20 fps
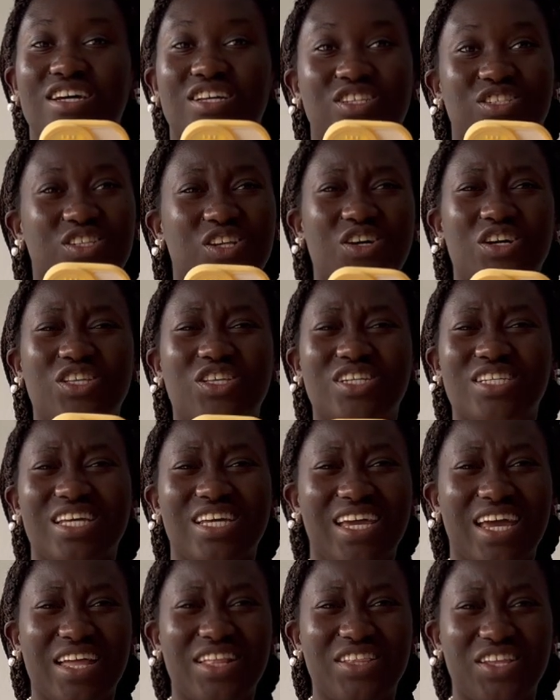so it doesn't
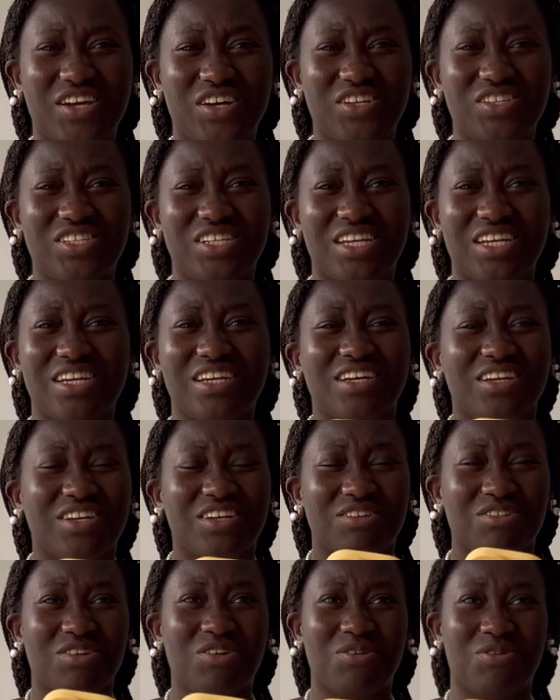get dirty,
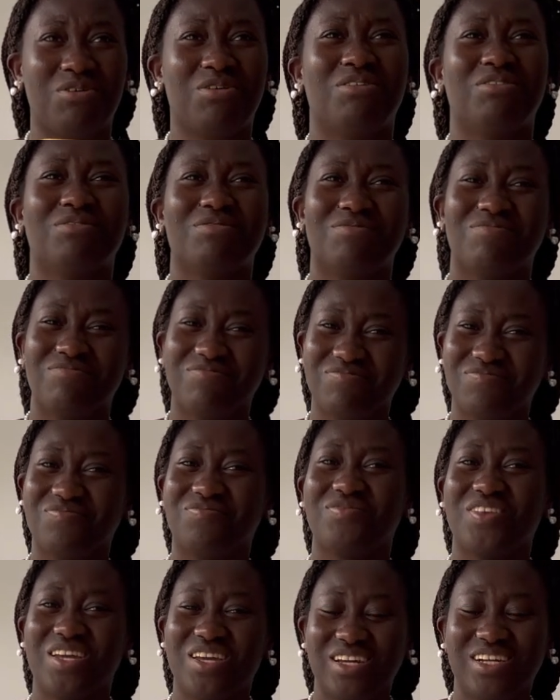you know.
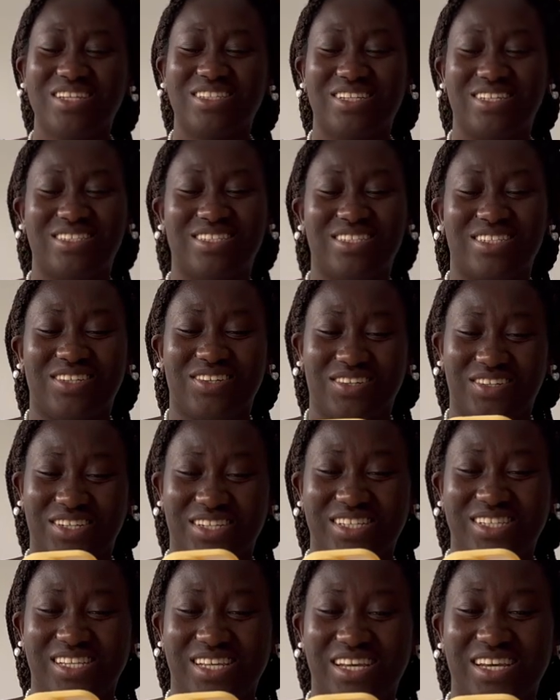That's a good
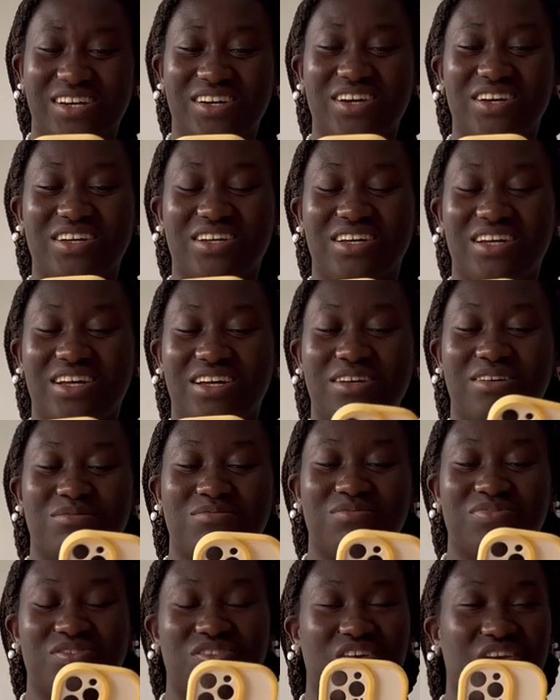idea.
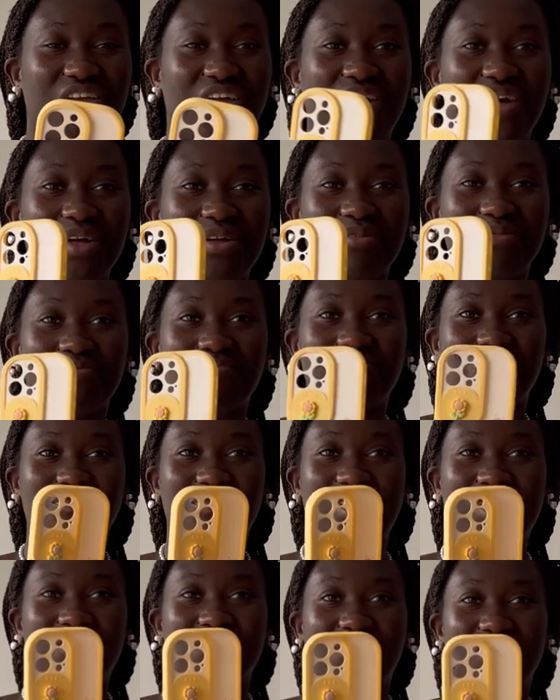So yeah,
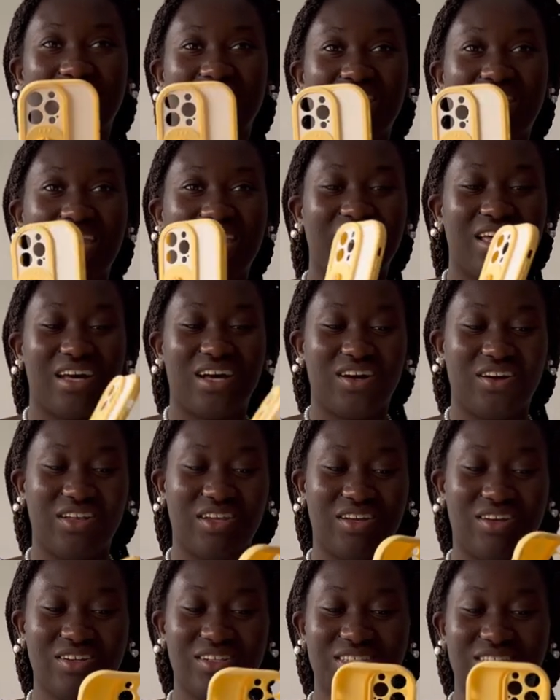I really like how it
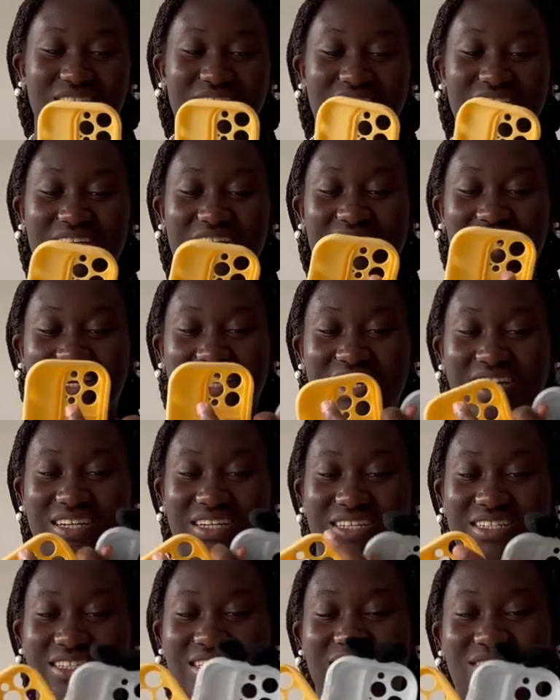looks.
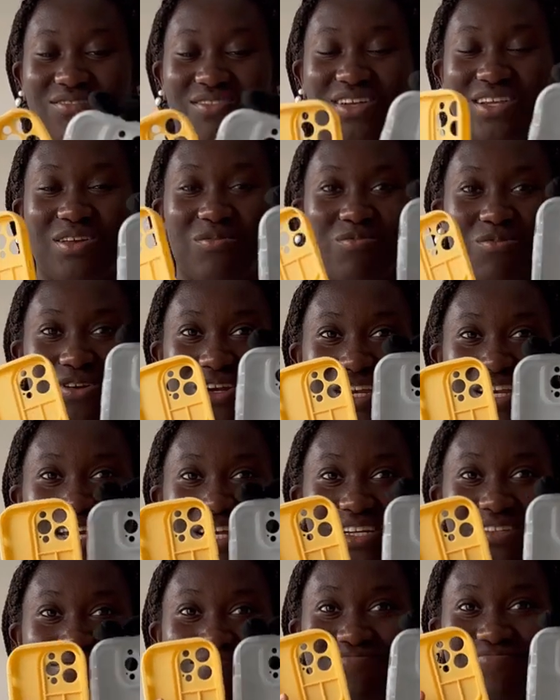They're really
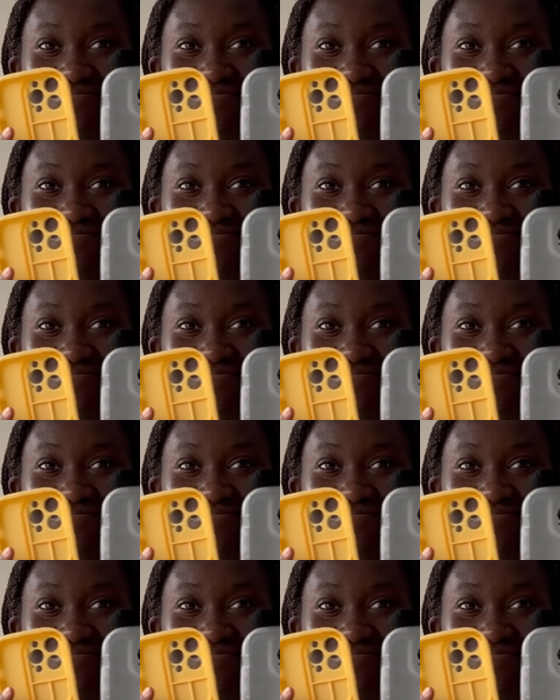pretty,